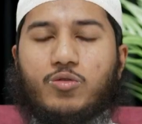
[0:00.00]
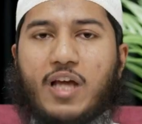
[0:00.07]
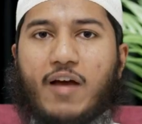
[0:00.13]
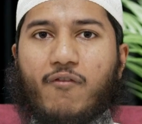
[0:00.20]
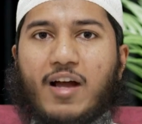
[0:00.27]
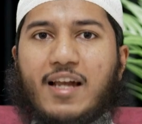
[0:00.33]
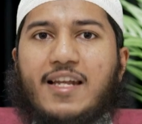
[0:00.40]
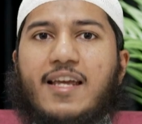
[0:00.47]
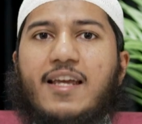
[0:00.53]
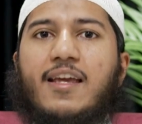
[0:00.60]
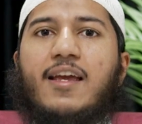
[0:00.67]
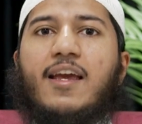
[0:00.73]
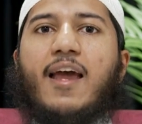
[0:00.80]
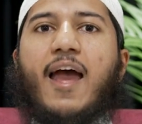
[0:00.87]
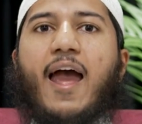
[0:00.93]
to their wali,
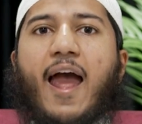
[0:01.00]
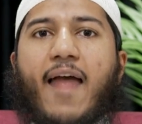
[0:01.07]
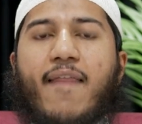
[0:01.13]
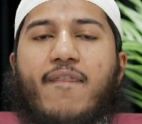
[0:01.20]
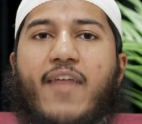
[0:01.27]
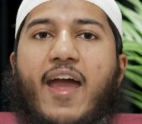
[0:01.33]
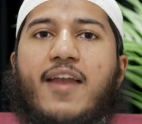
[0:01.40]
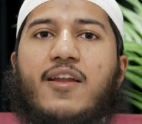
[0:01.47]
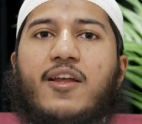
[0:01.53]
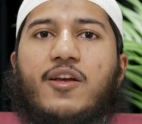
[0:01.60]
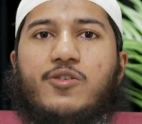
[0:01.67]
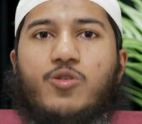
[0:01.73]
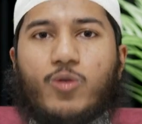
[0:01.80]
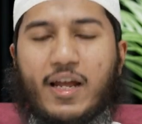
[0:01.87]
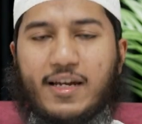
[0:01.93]
and then
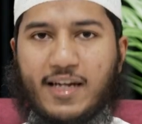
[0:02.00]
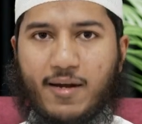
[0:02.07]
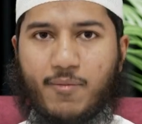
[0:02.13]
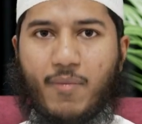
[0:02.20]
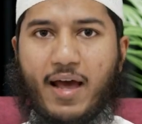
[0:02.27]
you can get